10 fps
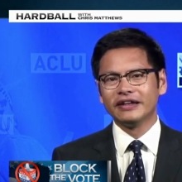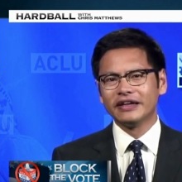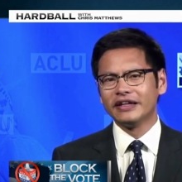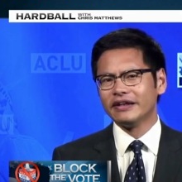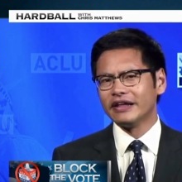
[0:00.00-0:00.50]

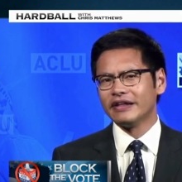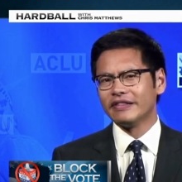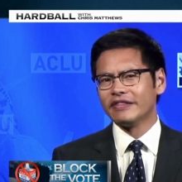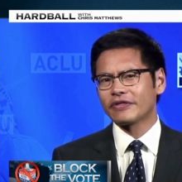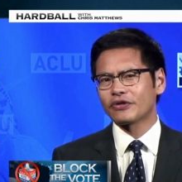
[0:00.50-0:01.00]
in in,
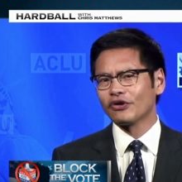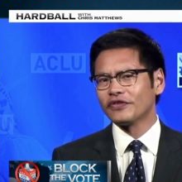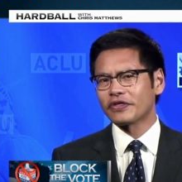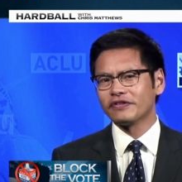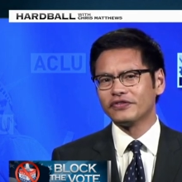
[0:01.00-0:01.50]
in the
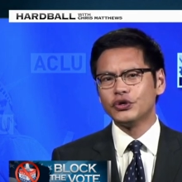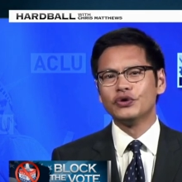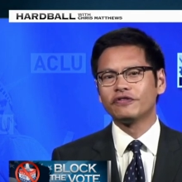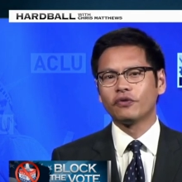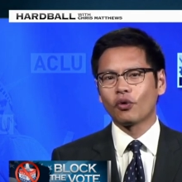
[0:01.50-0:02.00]
service of
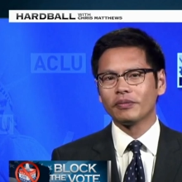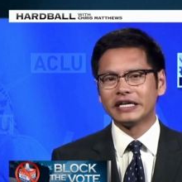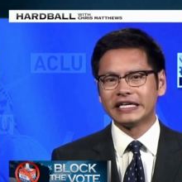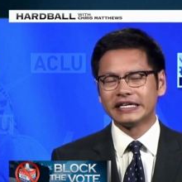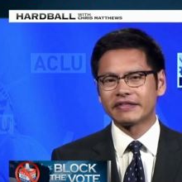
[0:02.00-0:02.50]

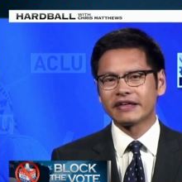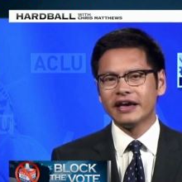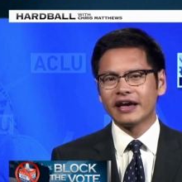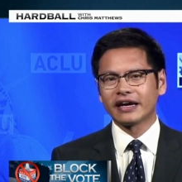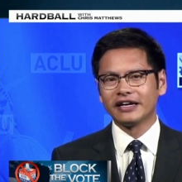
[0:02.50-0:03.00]
uniformity
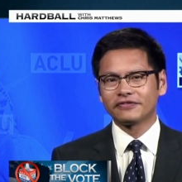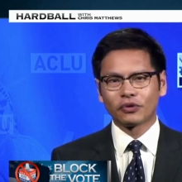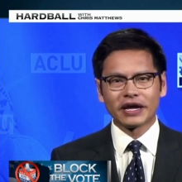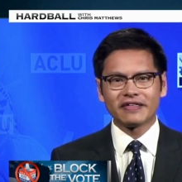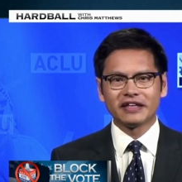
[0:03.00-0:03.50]
is kind
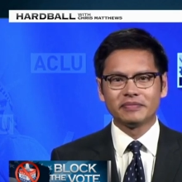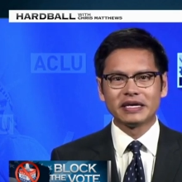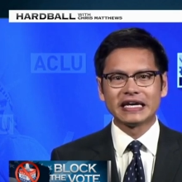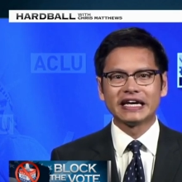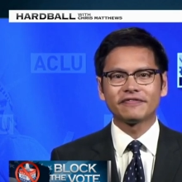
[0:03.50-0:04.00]
of crazy
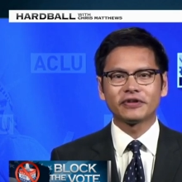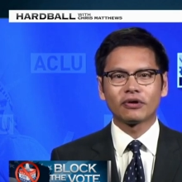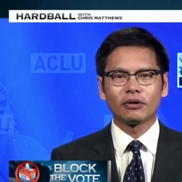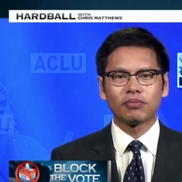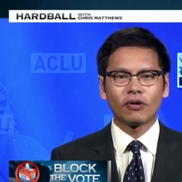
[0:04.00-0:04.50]
to me. If
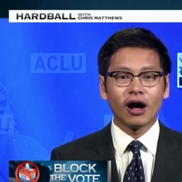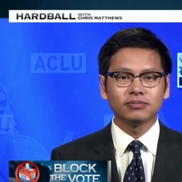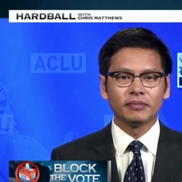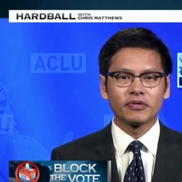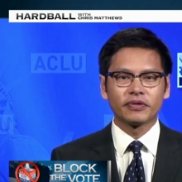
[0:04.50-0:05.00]
there are
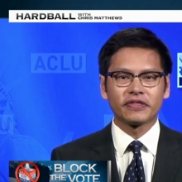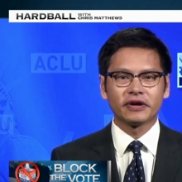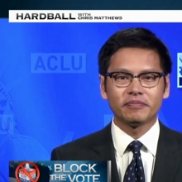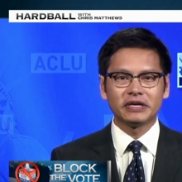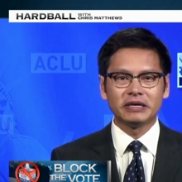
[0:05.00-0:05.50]
problems with
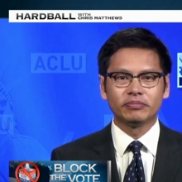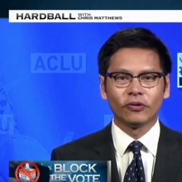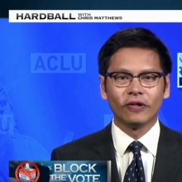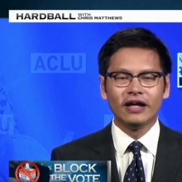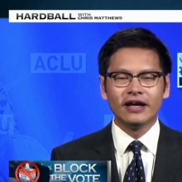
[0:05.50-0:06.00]
some
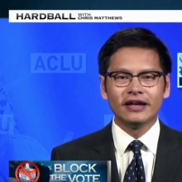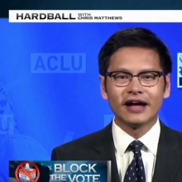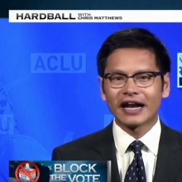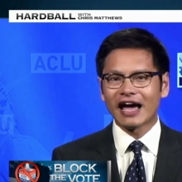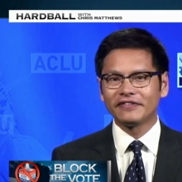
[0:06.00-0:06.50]
people
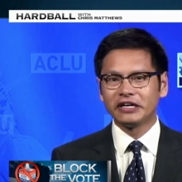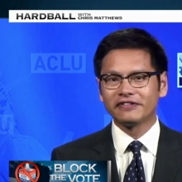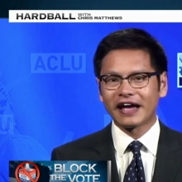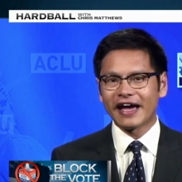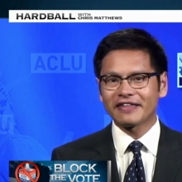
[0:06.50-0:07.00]
not having
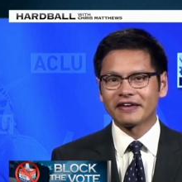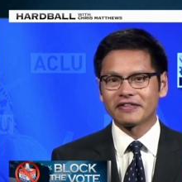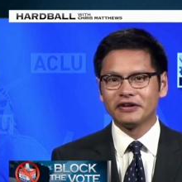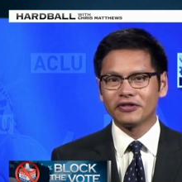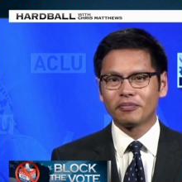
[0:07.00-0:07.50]
enough
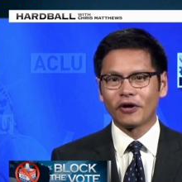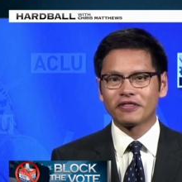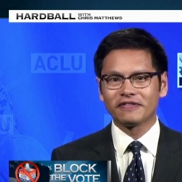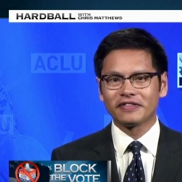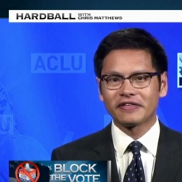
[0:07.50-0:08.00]
access in other
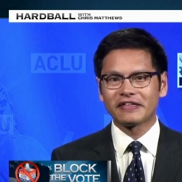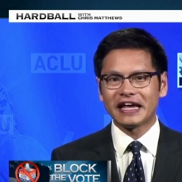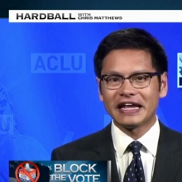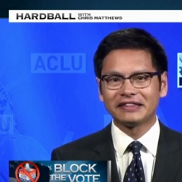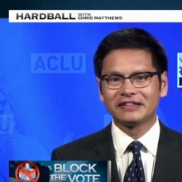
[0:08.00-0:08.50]
parts of the
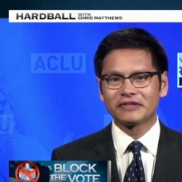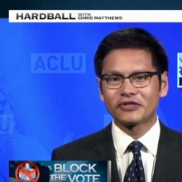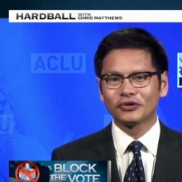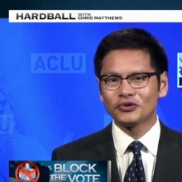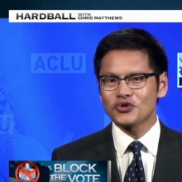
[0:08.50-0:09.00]
state the
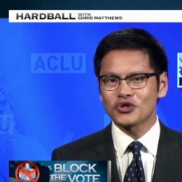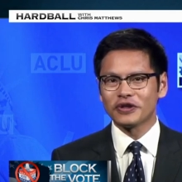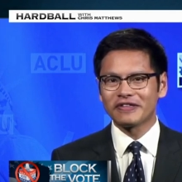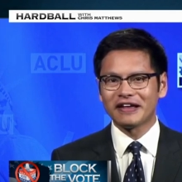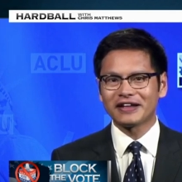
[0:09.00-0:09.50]

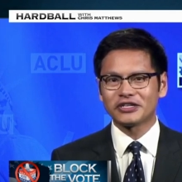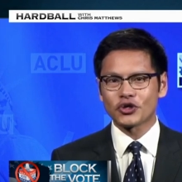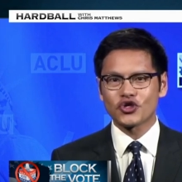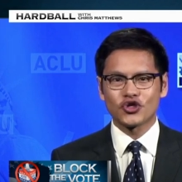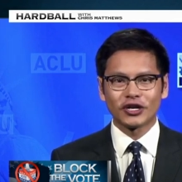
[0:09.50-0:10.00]
solution is not
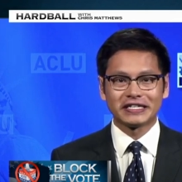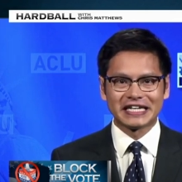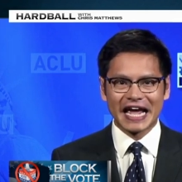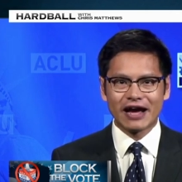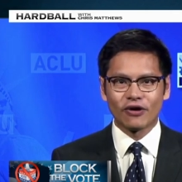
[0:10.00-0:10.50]
to
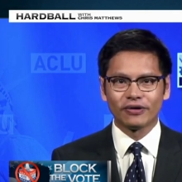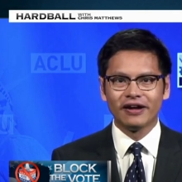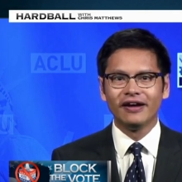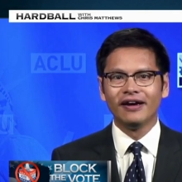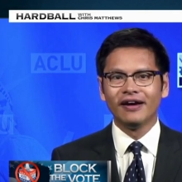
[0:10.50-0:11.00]
shut down